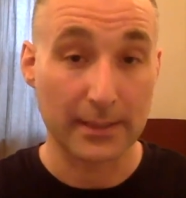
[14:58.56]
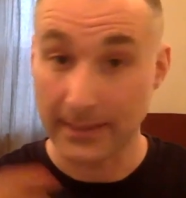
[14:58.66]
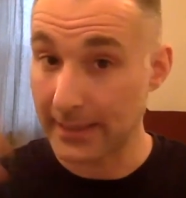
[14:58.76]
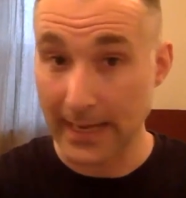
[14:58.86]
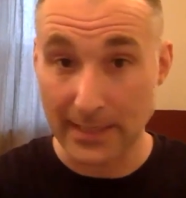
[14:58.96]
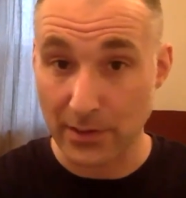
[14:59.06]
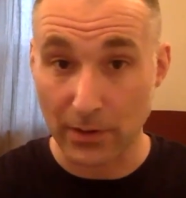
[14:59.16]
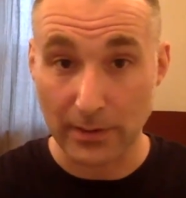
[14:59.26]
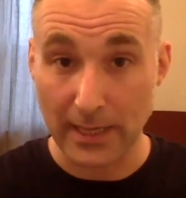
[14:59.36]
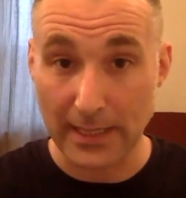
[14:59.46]
it has
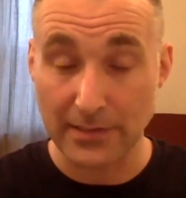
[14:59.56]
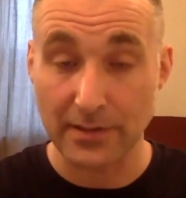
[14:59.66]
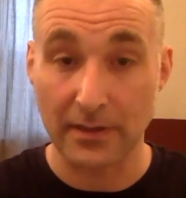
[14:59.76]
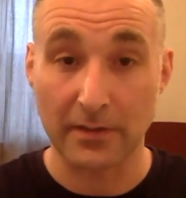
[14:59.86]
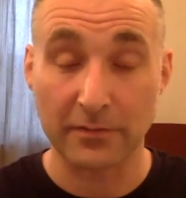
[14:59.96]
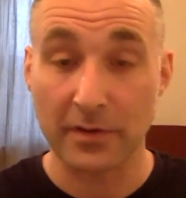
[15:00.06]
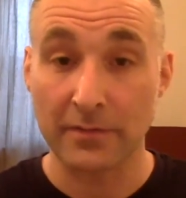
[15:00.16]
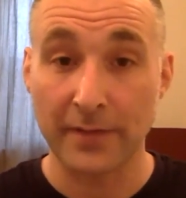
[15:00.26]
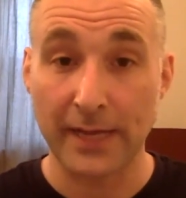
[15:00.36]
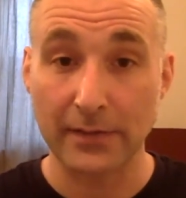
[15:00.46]
all kinds of
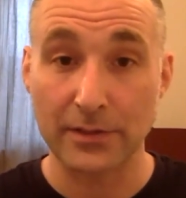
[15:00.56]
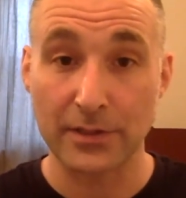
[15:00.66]
value